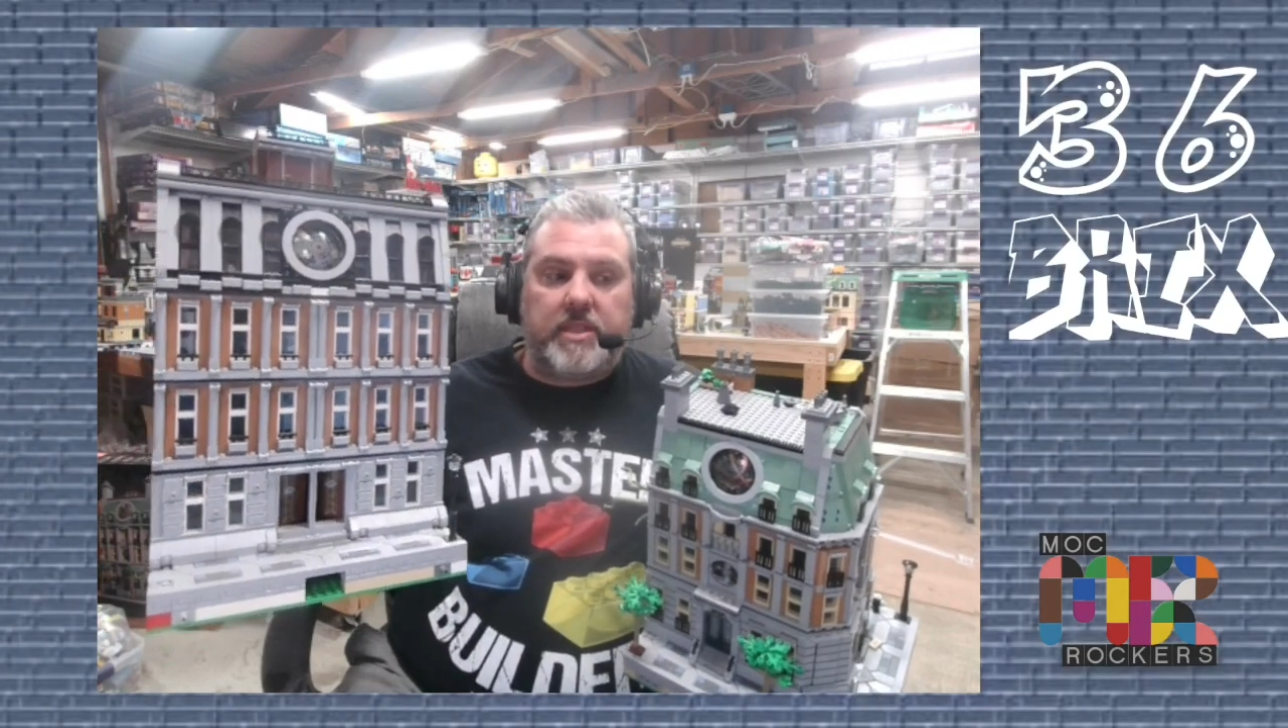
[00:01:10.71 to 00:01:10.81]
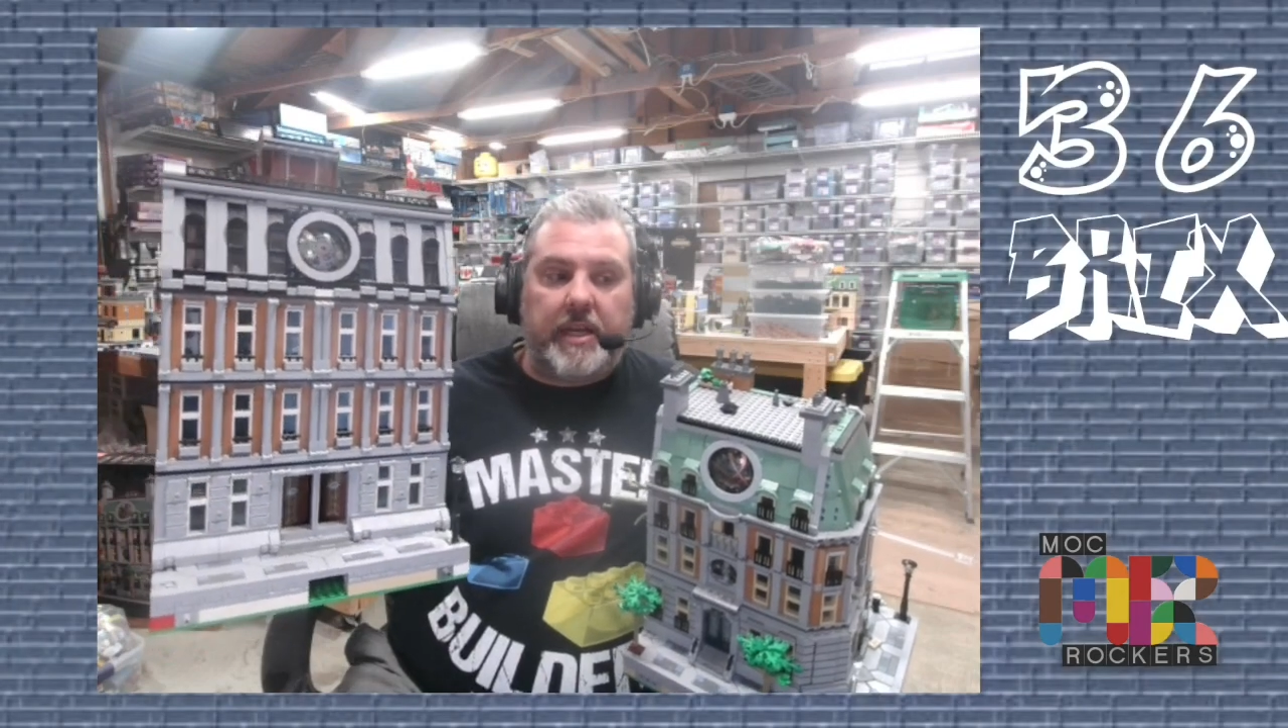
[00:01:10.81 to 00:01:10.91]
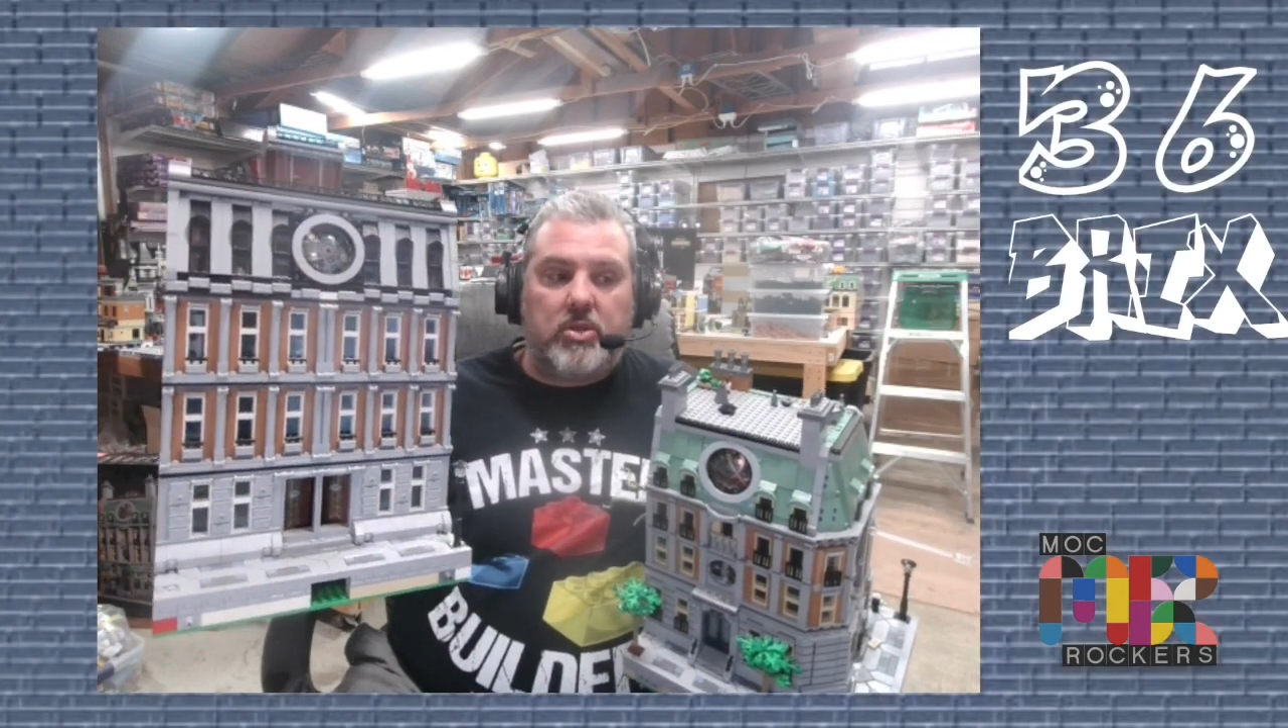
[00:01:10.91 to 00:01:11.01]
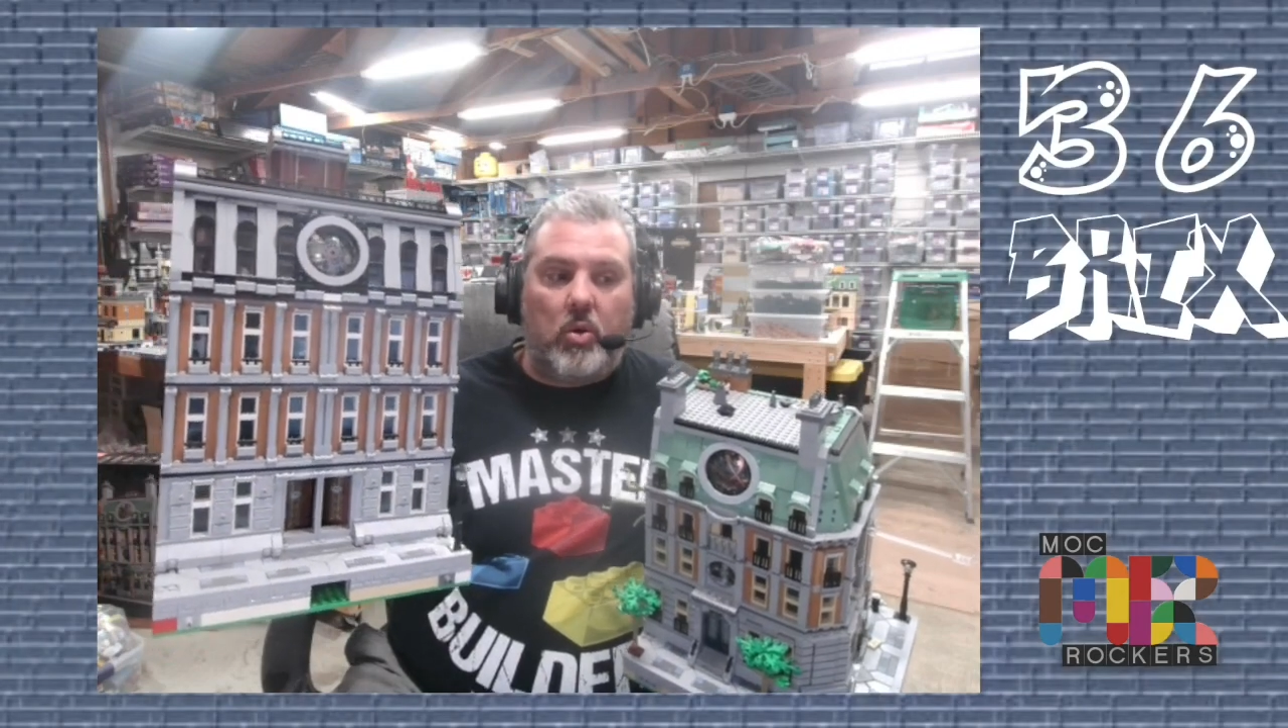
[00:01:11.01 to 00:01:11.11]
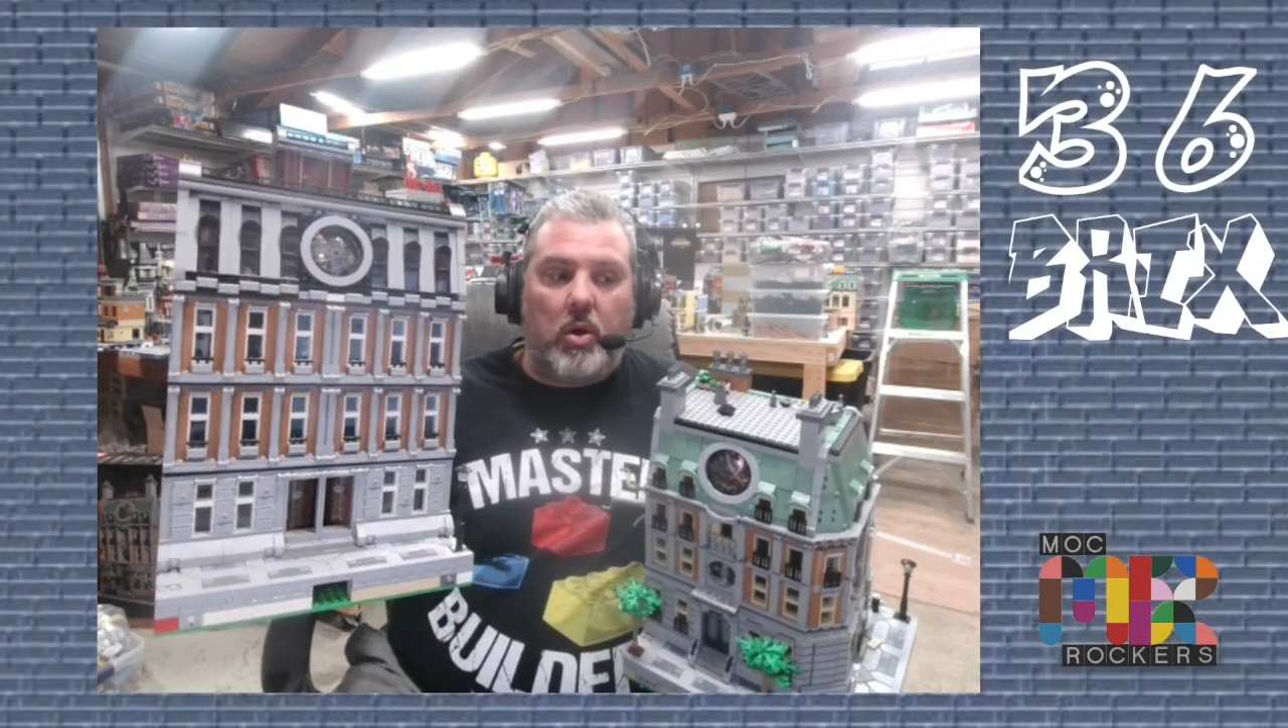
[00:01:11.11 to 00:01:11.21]

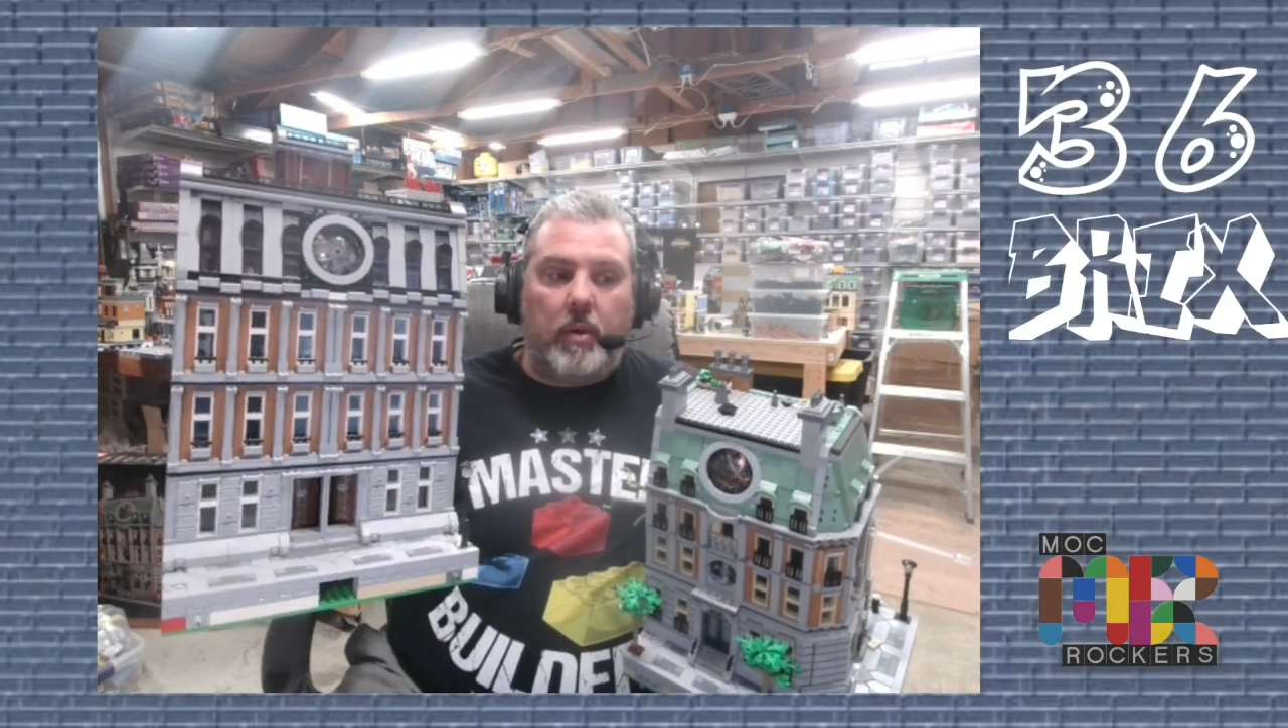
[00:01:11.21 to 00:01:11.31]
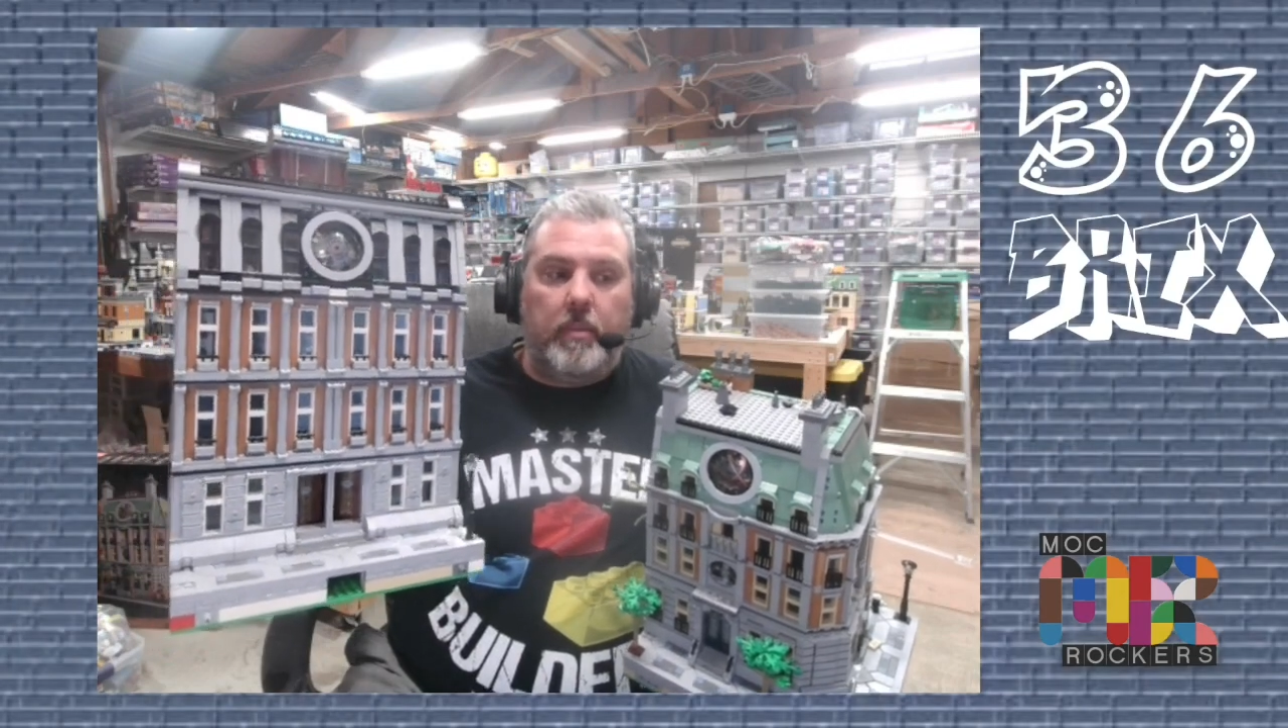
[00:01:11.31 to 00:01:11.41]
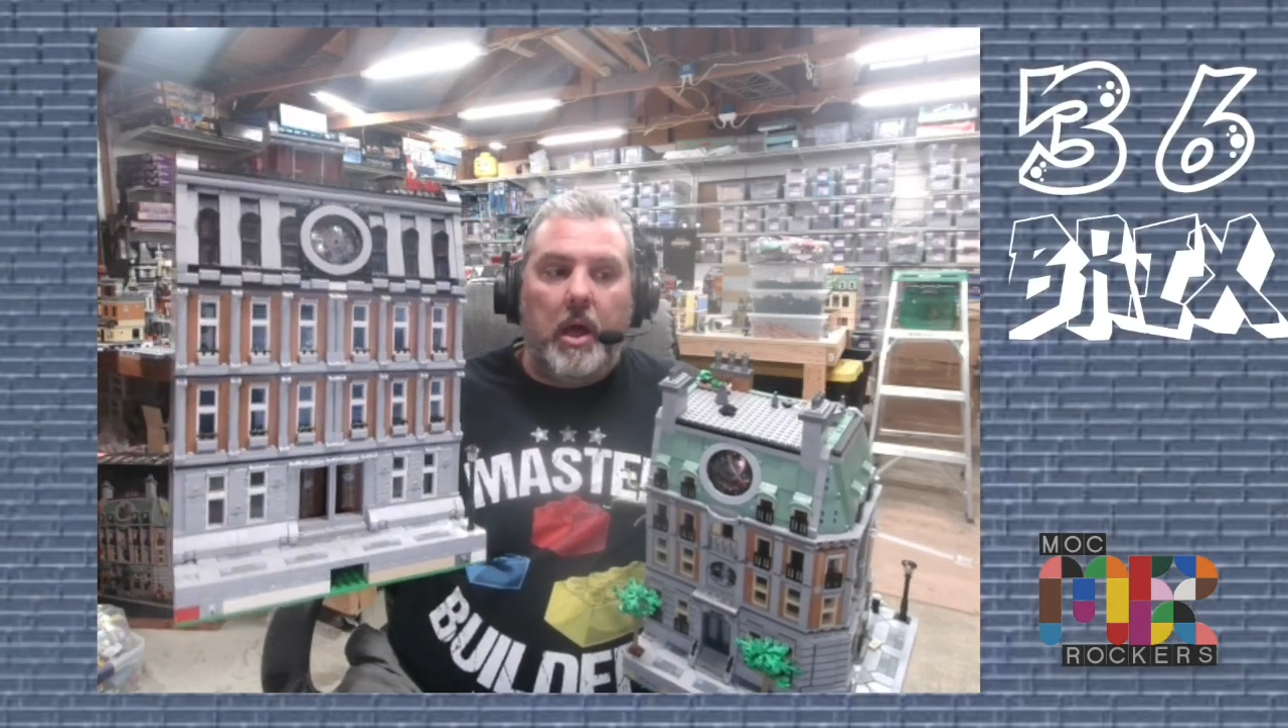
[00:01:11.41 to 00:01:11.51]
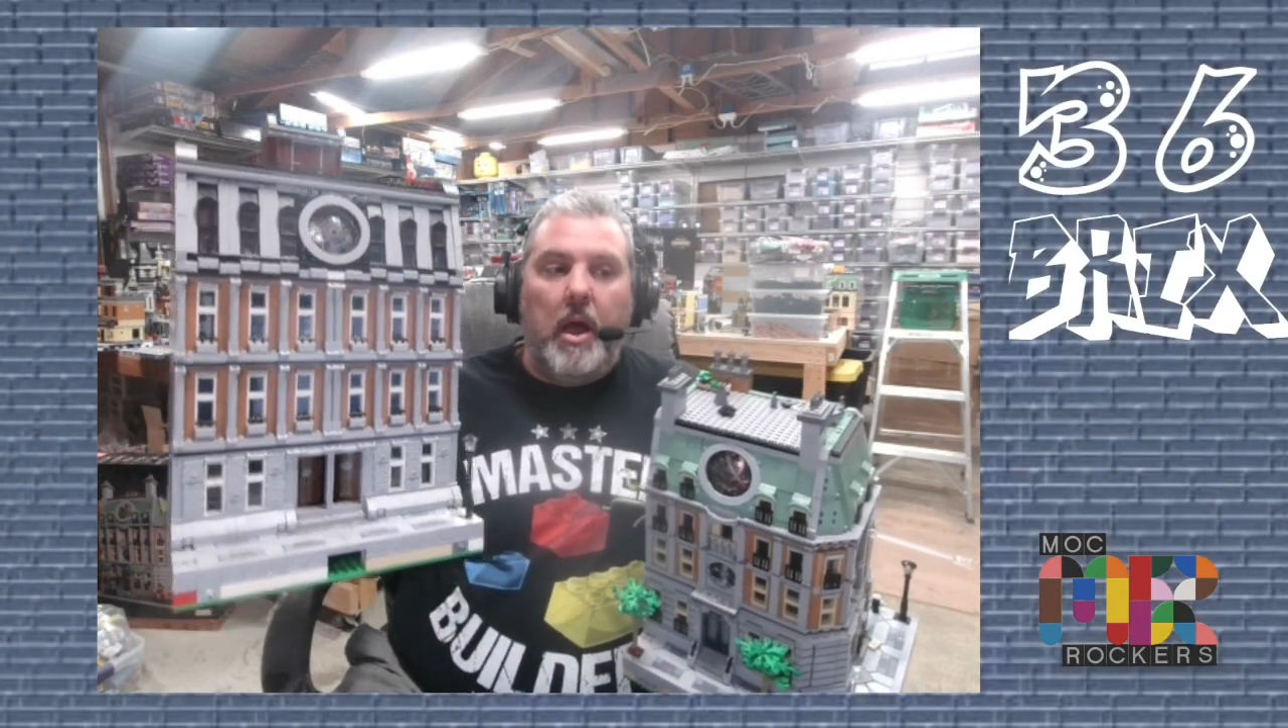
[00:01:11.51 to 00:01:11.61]
Sanctorum